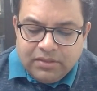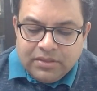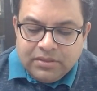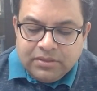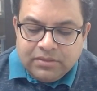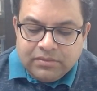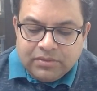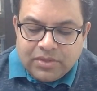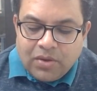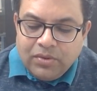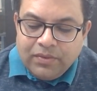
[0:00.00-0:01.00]
uh,
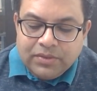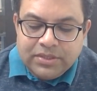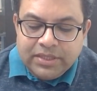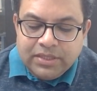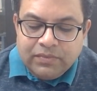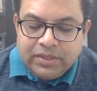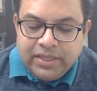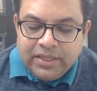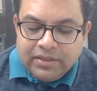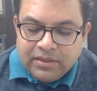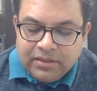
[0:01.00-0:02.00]
rahula was sitting one
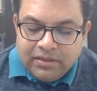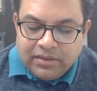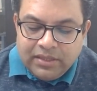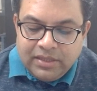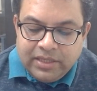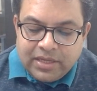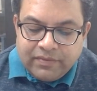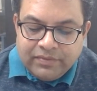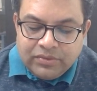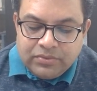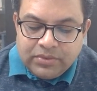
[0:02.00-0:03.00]
day in late
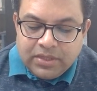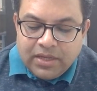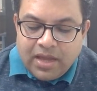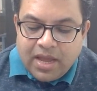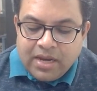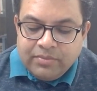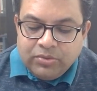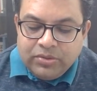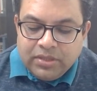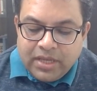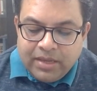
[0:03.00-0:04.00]
afternoon and
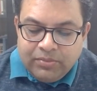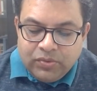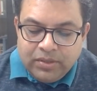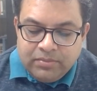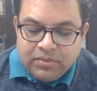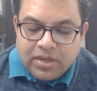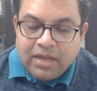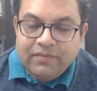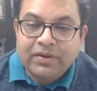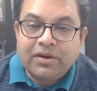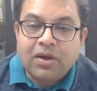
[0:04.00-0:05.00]
buddha came to him
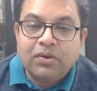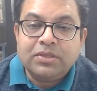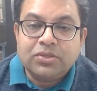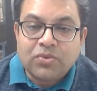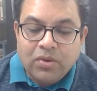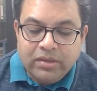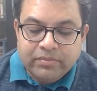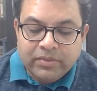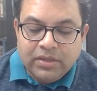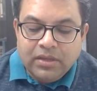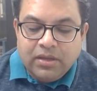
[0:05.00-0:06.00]
and when rahula saw him
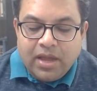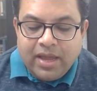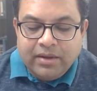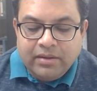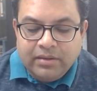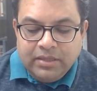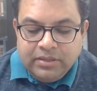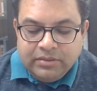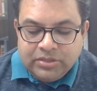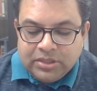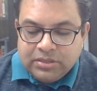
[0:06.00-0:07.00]
and he
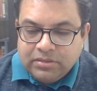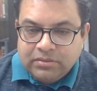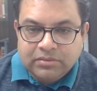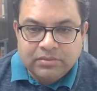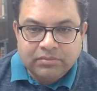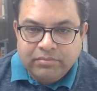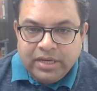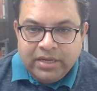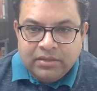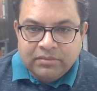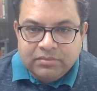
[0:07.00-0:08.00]
just uh,
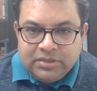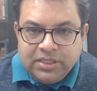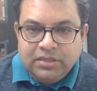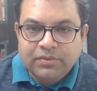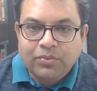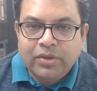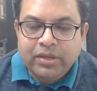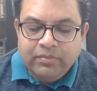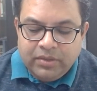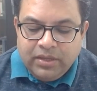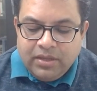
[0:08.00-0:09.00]
made a seat for
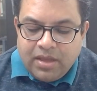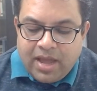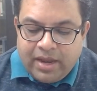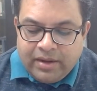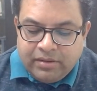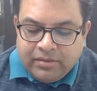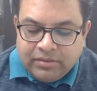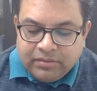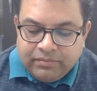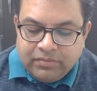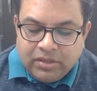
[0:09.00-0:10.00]
him and uh,
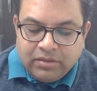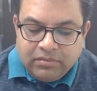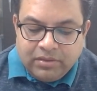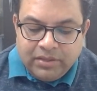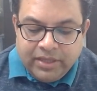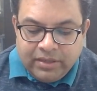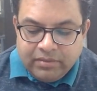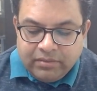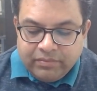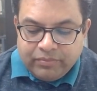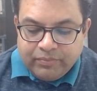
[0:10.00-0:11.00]
uh, lay,
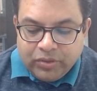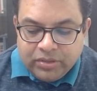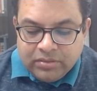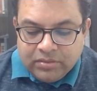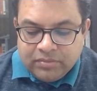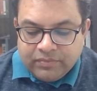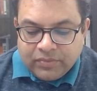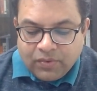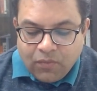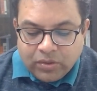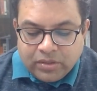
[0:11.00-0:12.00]
put the
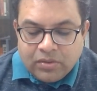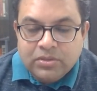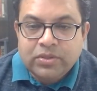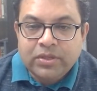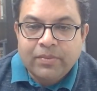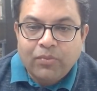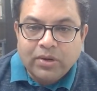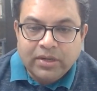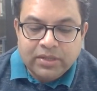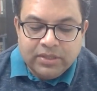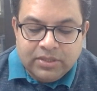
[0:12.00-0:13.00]
water also in a
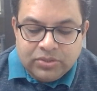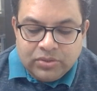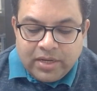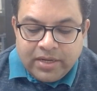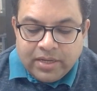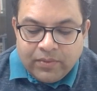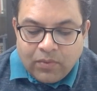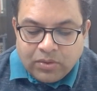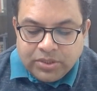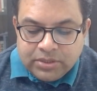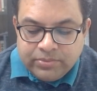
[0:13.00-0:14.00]
pot so that he can
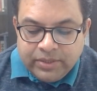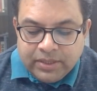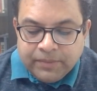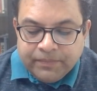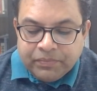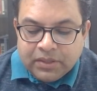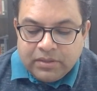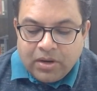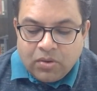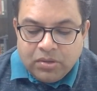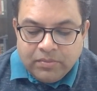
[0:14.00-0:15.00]
wash his feet.
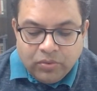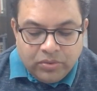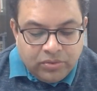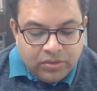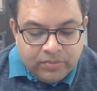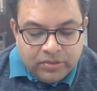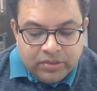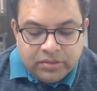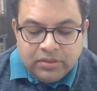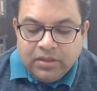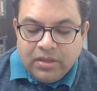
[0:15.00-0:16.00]
Rahula bowed to the
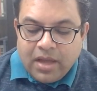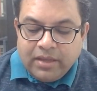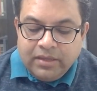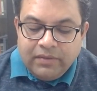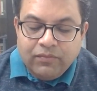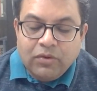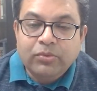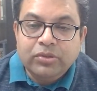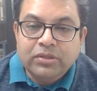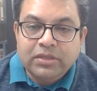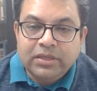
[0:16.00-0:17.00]
Buddha and then what
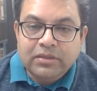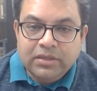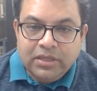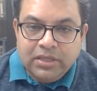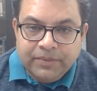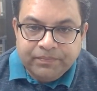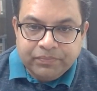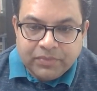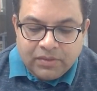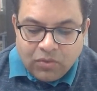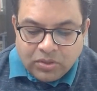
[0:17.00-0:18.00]
Buddha did, he
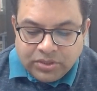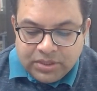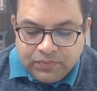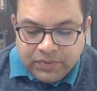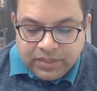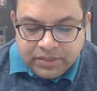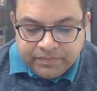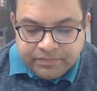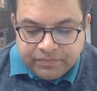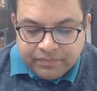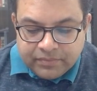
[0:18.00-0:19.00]
washed his feet
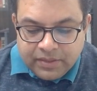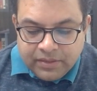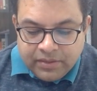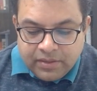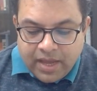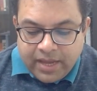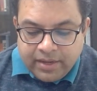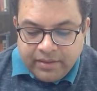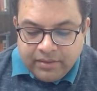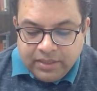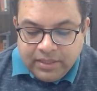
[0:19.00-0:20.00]

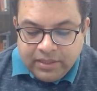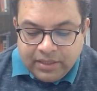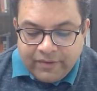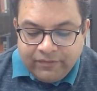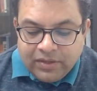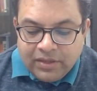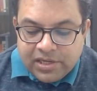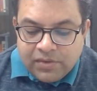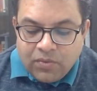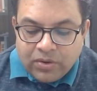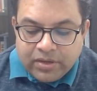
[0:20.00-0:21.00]
and he left a
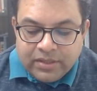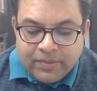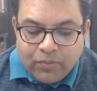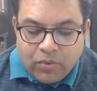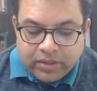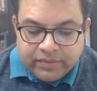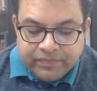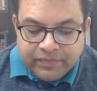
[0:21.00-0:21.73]
little water in the pot